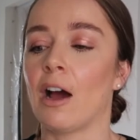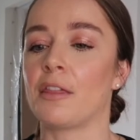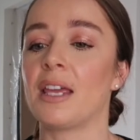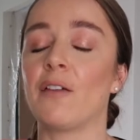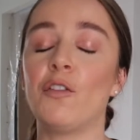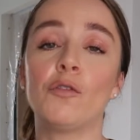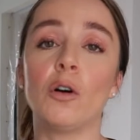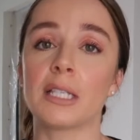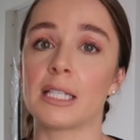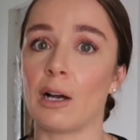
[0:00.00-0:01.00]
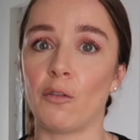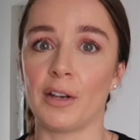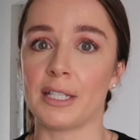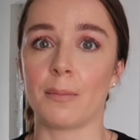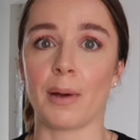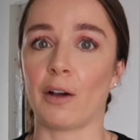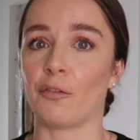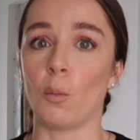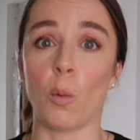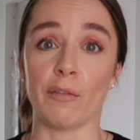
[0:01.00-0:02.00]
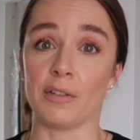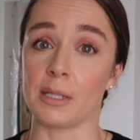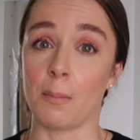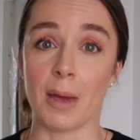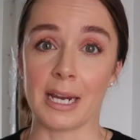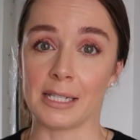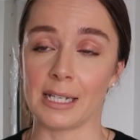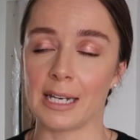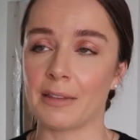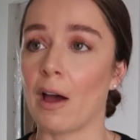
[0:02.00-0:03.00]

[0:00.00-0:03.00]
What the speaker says: I think if you've got a south facing bathroom, Wevet is amazing.